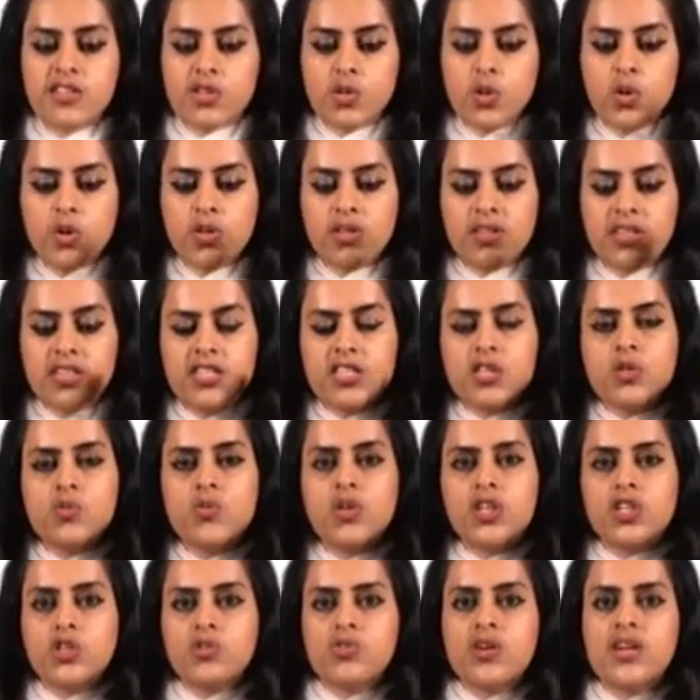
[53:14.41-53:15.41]
So this
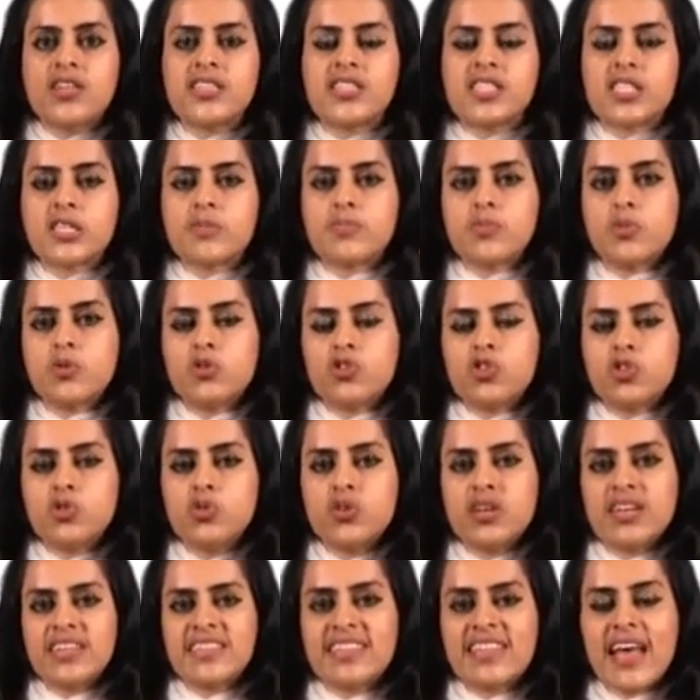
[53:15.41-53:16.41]
is what you are
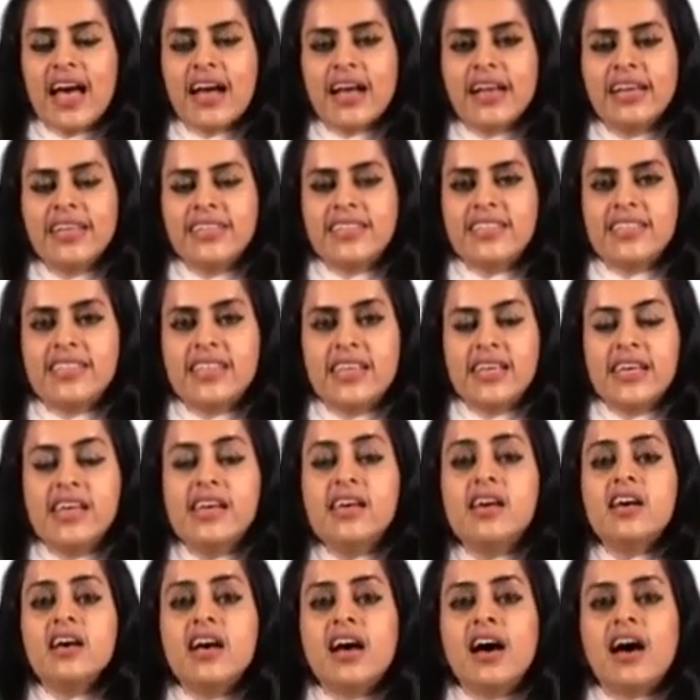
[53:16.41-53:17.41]
supposed to exactly
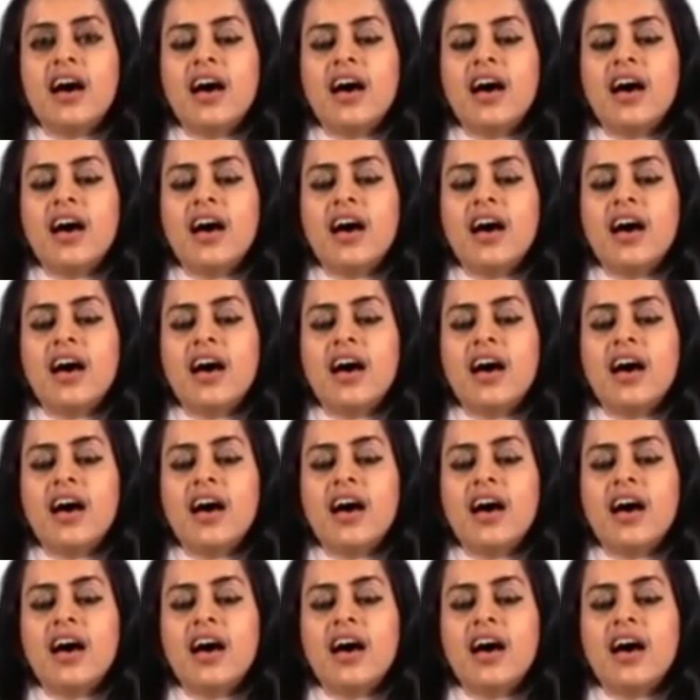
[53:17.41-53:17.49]
see,